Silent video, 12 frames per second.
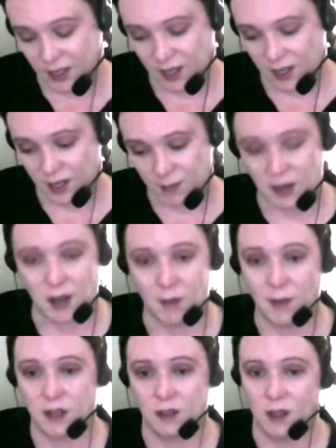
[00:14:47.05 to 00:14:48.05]
It may not
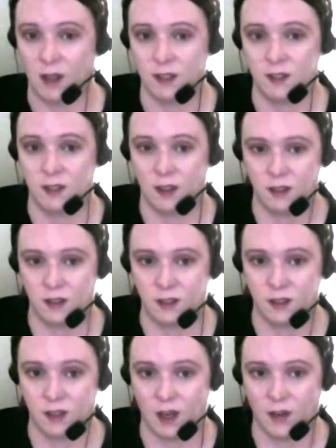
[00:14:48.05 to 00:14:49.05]
make a lot of
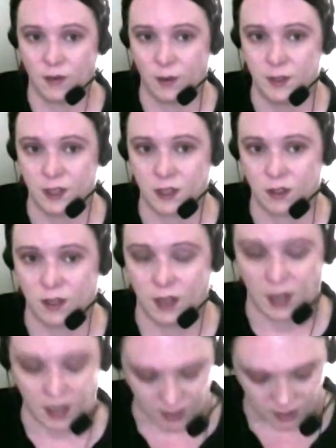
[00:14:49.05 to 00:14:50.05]
sense in every particular
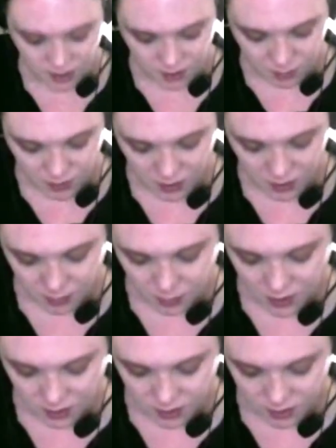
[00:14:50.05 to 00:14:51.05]
case, but it
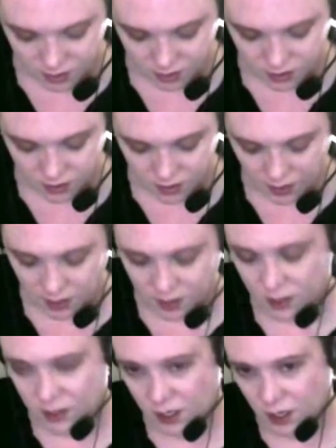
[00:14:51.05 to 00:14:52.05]
depends on, again,
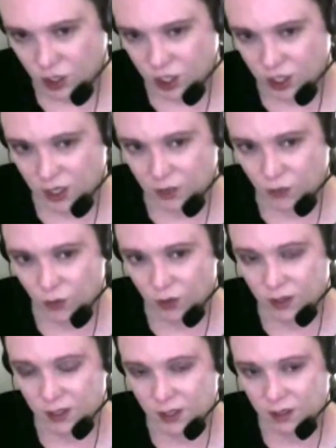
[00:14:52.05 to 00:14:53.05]
the tension and
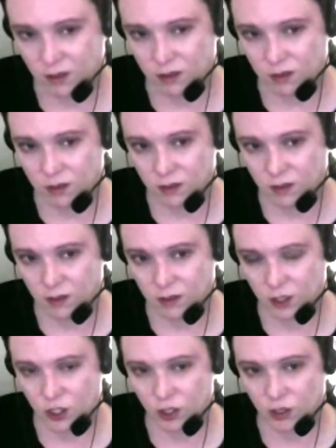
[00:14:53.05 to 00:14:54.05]
release
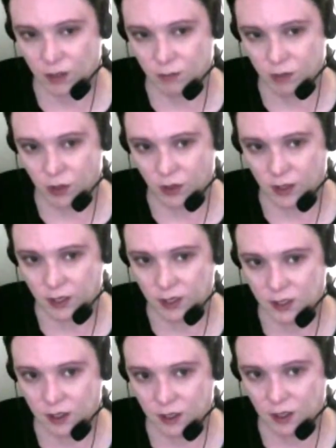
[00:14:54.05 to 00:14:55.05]
that you're
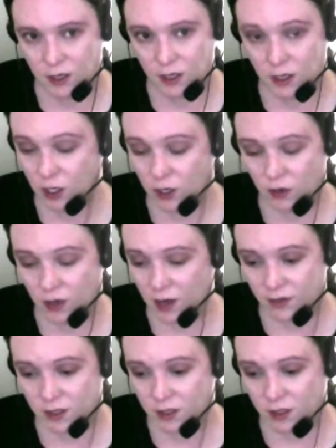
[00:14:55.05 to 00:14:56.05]
employing. And you don't
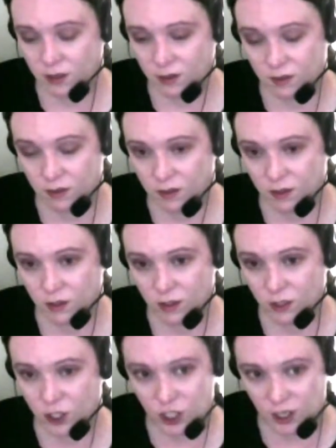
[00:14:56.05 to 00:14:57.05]
have to
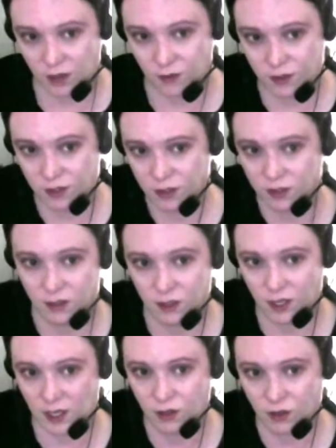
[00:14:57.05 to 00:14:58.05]
shift
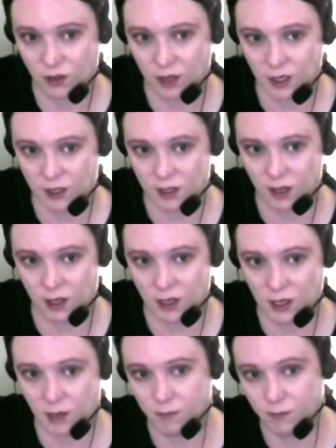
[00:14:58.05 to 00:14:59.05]
either. It's not
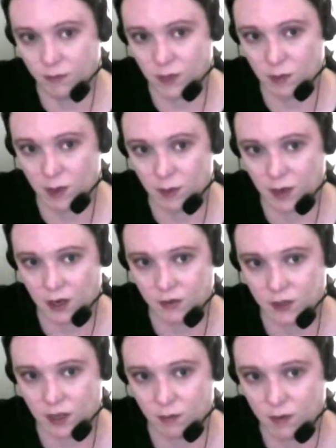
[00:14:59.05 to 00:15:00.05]
like, oh, I'm up a half
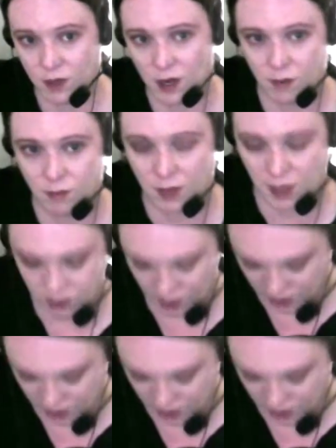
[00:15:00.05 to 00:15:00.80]
step, now I'm down.